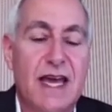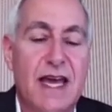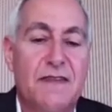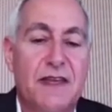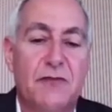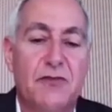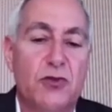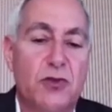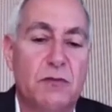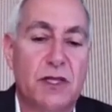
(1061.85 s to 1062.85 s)
And then if you
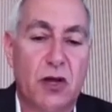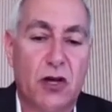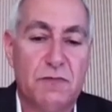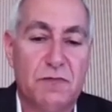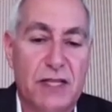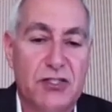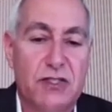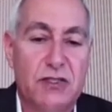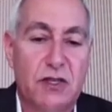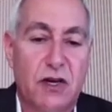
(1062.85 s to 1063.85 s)
do them in large
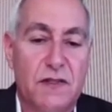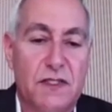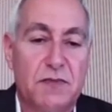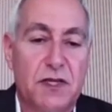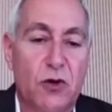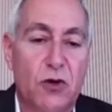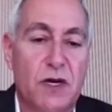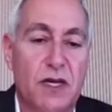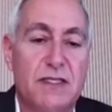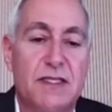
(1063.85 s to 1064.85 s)
batches on these big
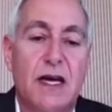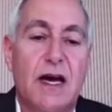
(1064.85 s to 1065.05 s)
robots,